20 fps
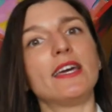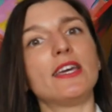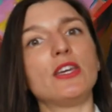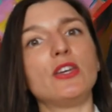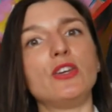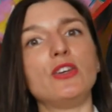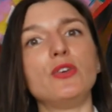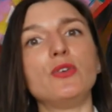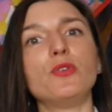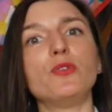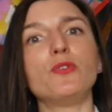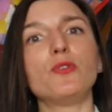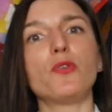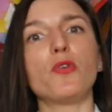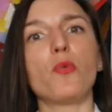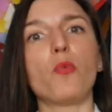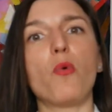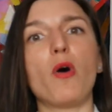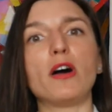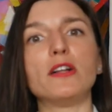
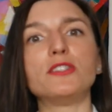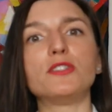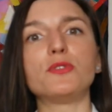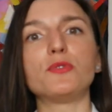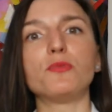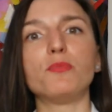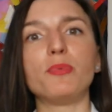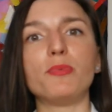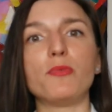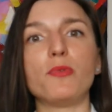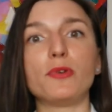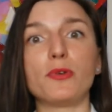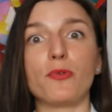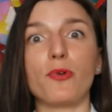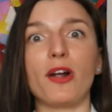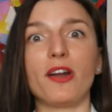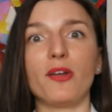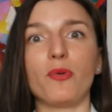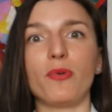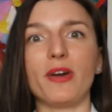you want to
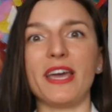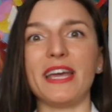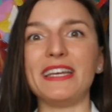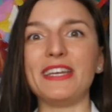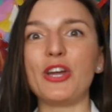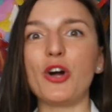run away.